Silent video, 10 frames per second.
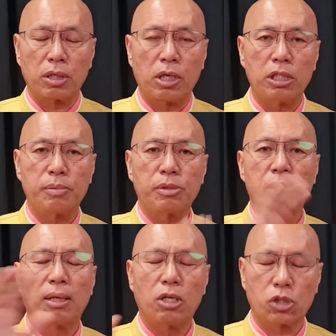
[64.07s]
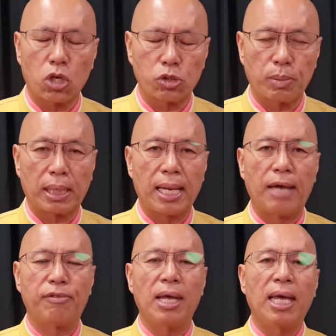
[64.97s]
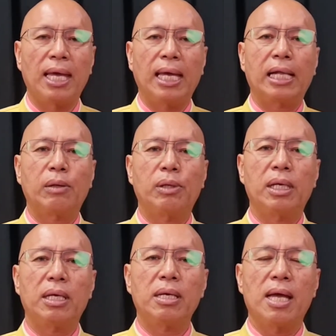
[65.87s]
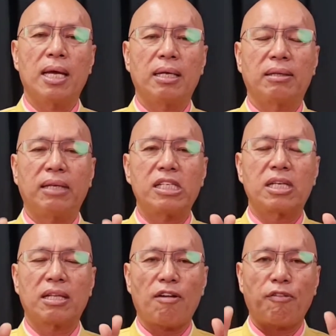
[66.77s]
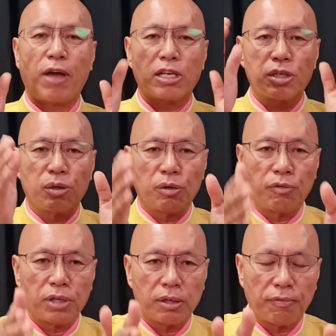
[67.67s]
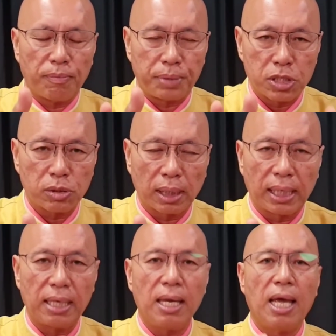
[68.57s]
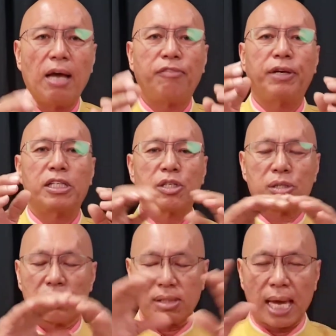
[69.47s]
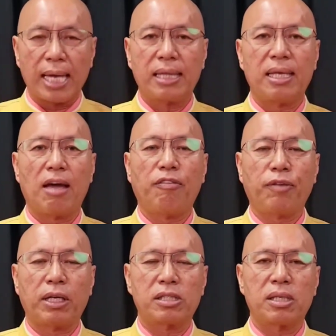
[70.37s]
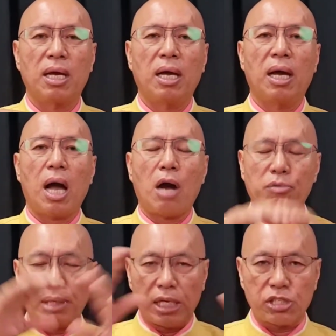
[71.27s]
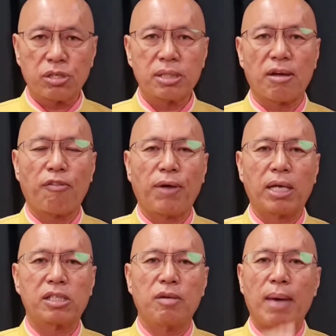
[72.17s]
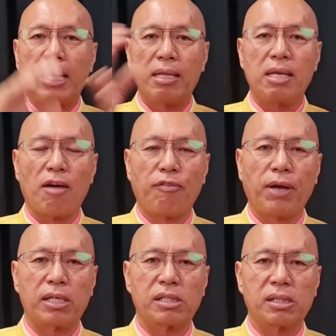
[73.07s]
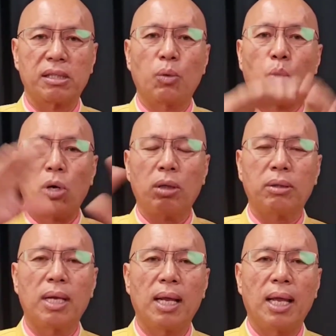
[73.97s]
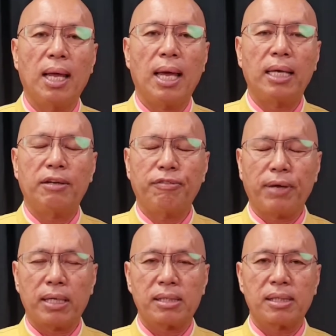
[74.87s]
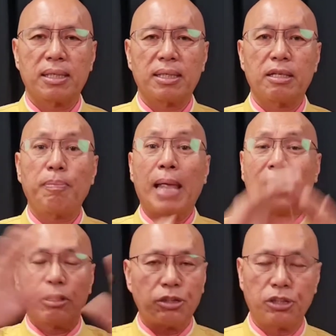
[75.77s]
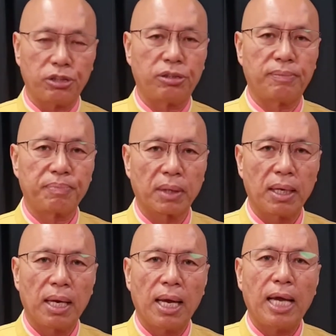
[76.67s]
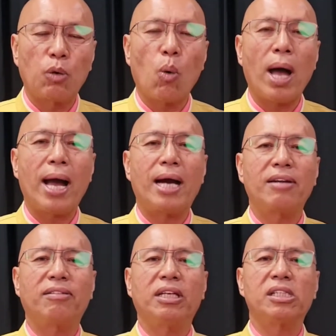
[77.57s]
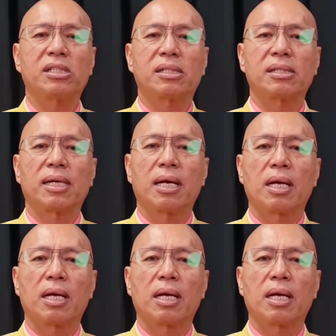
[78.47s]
cosmos, our cosmic life, including things that affects you personally, affects your society, affects our religions, affects humanity, affects the world, and affects the planet Earth. And why are these